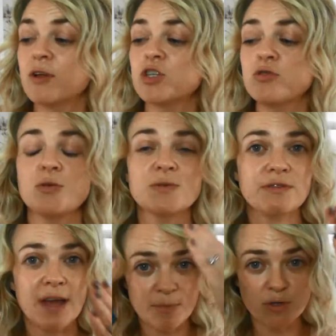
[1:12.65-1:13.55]
2 drops of
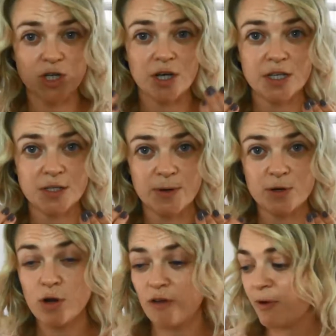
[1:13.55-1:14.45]
that, which I spread
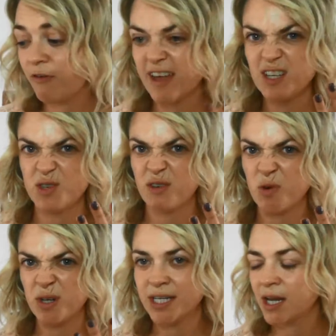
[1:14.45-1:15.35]
all over my face, which I've
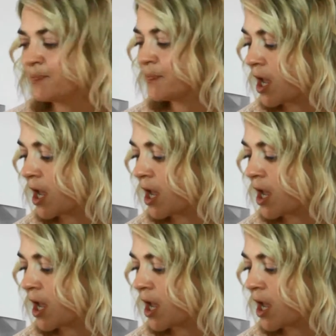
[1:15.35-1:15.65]
already done.